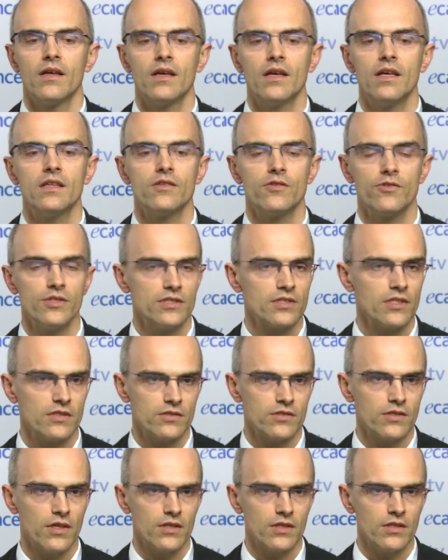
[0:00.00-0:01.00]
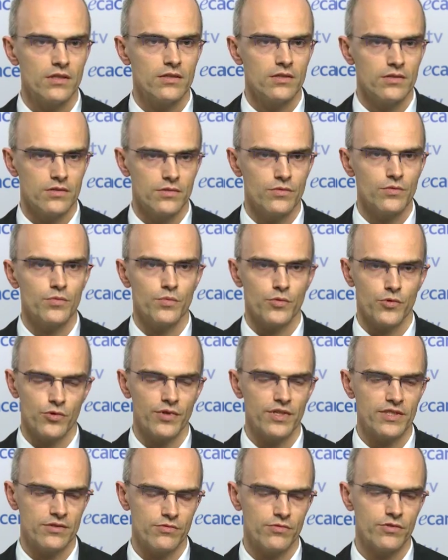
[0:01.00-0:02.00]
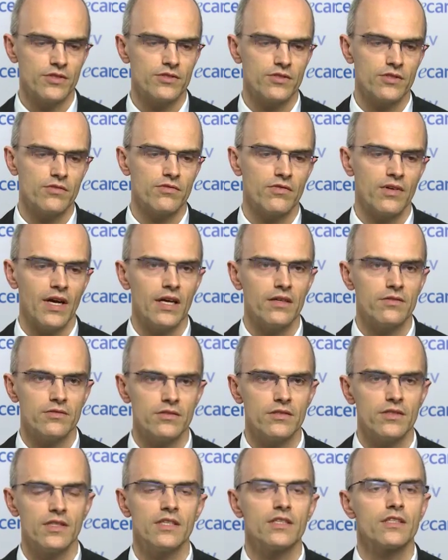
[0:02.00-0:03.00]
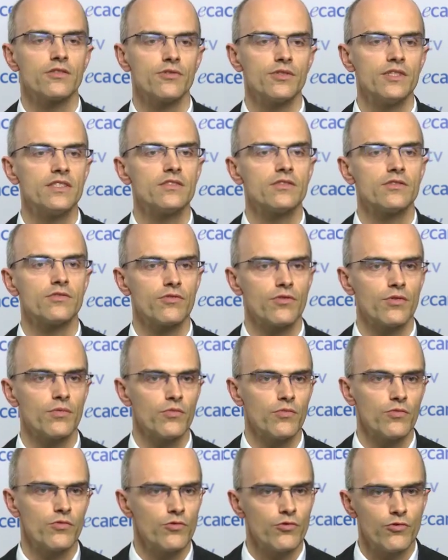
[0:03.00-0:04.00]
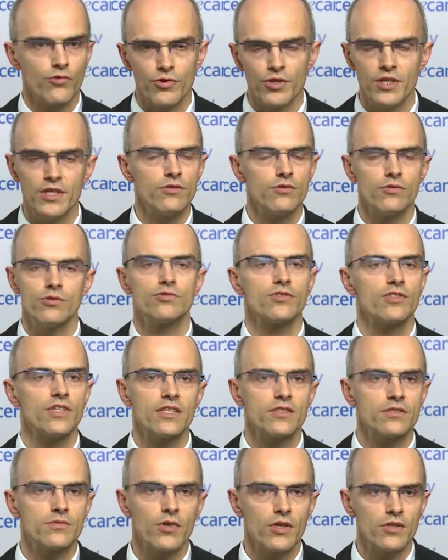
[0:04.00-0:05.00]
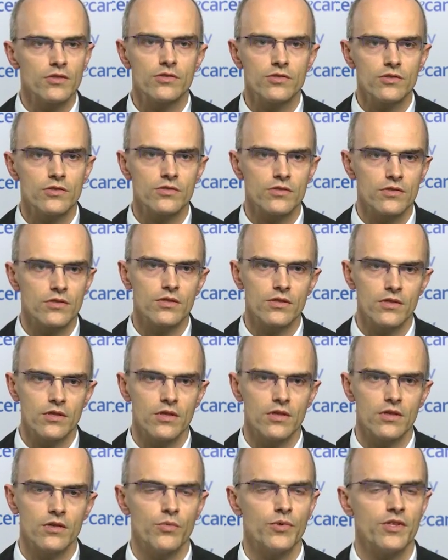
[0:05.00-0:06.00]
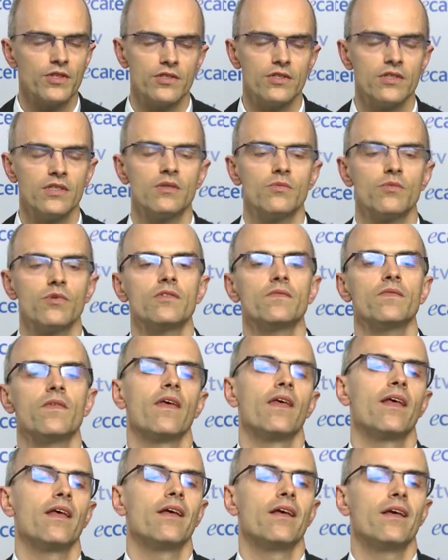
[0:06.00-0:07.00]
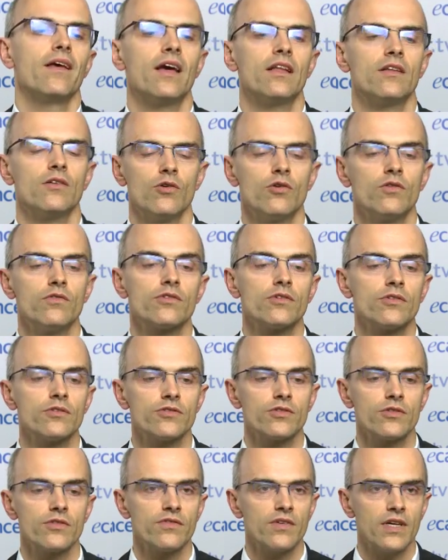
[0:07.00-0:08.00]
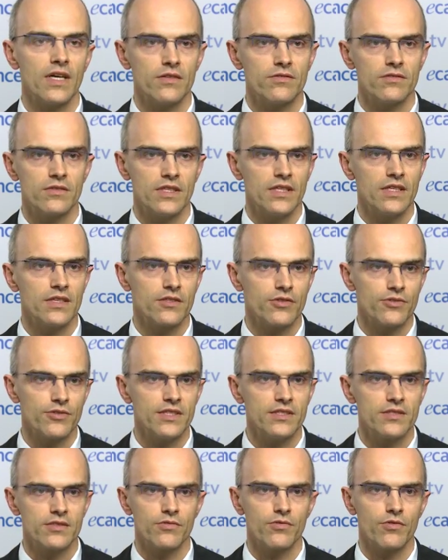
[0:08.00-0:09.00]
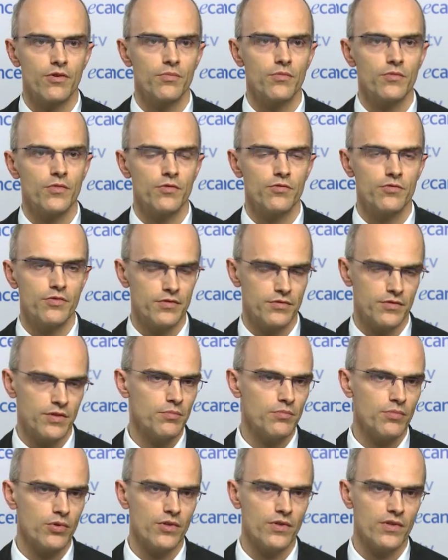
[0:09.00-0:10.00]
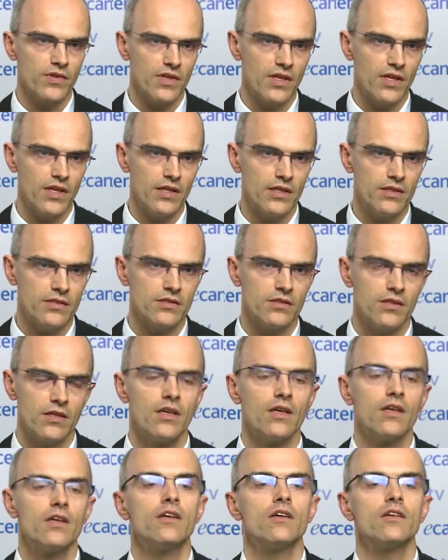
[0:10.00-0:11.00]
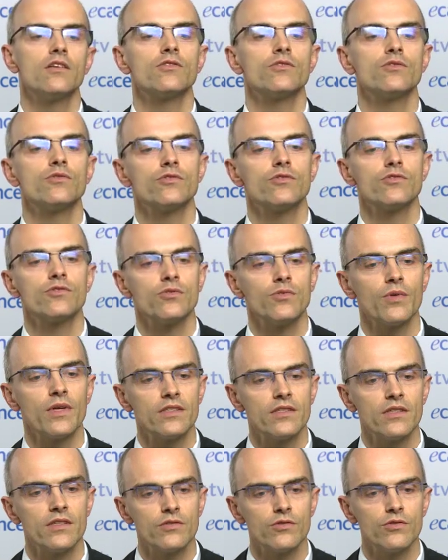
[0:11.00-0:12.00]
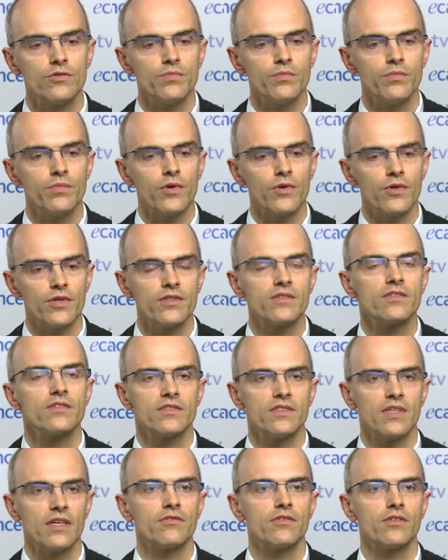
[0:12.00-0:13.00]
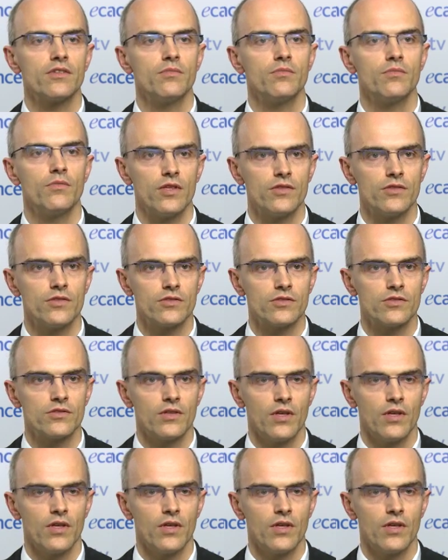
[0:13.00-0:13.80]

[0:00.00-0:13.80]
In TH3RESA study, progression-free survival increased from 3 to 6 months with TDM1, and overall survival increased from 15.8 to 22.7 months.